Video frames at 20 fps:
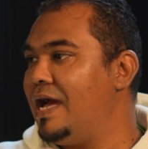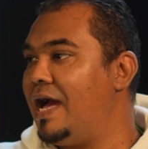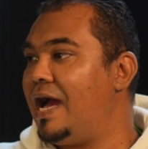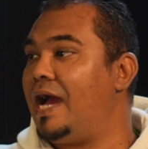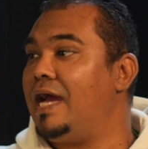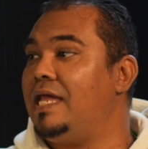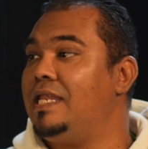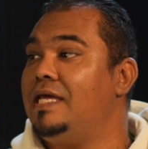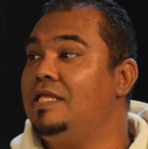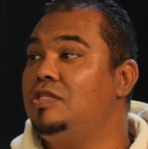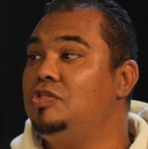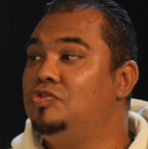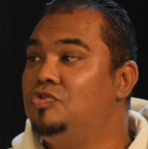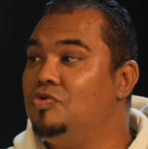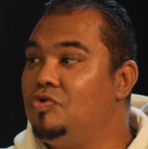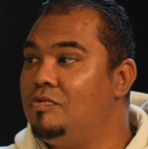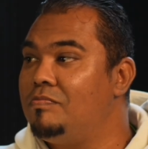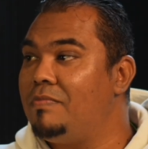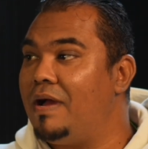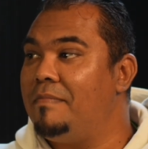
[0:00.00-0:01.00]
I then
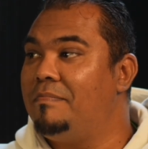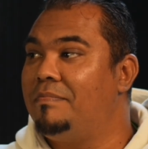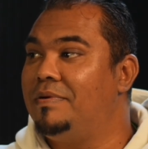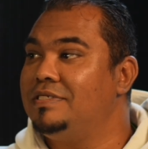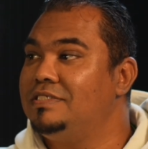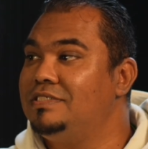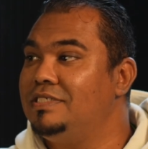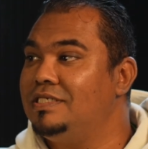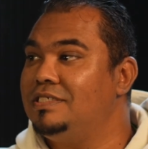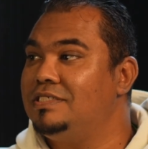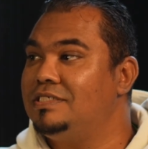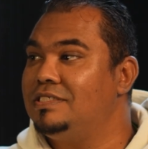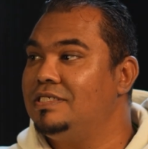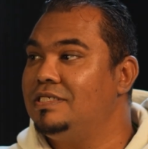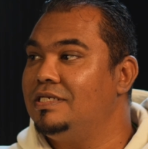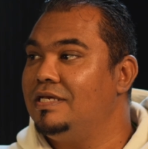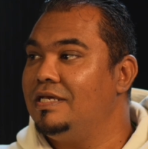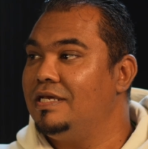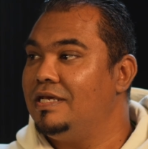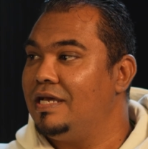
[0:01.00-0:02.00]
took my business,
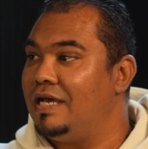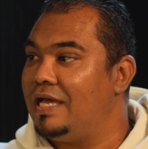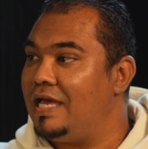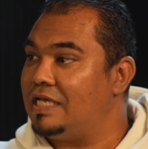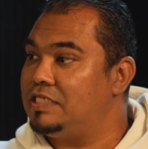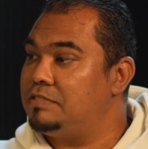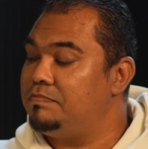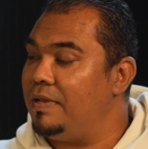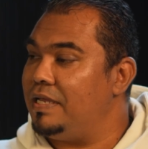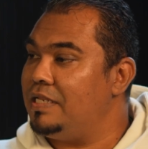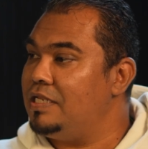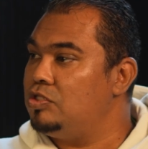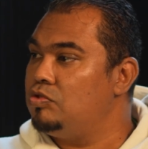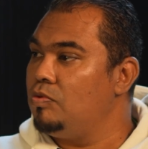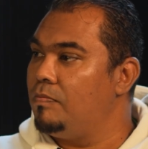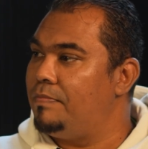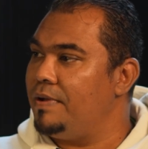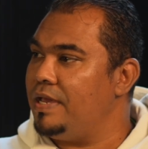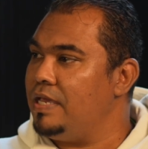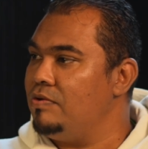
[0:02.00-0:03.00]
expanded to
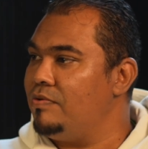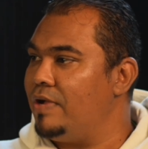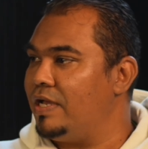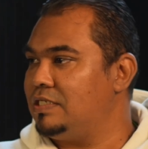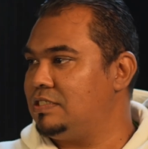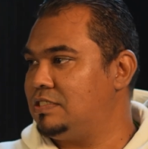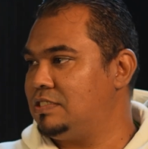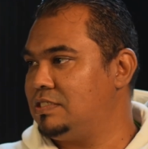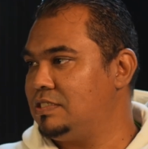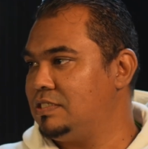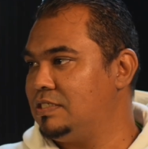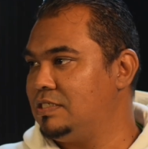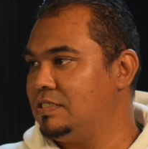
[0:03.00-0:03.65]
Bay West.